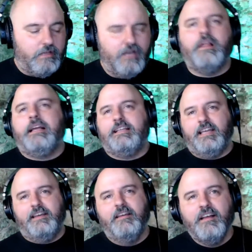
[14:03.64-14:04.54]
Like I
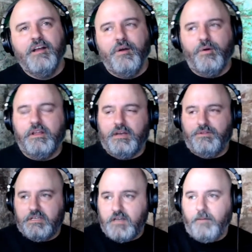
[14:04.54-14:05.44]
said,
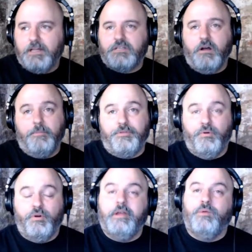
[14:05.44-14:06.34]
these comments come
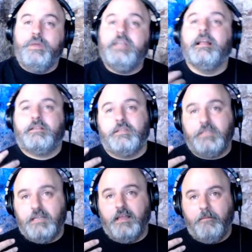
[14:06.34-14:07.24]
through and we get to
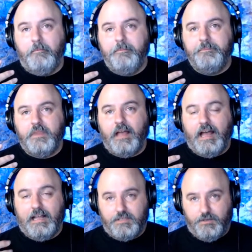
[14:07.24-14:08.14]
see them
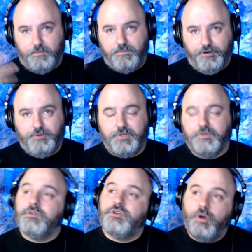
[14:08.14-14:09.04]
as the
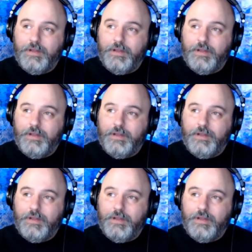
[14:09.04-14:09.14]
producers of the show.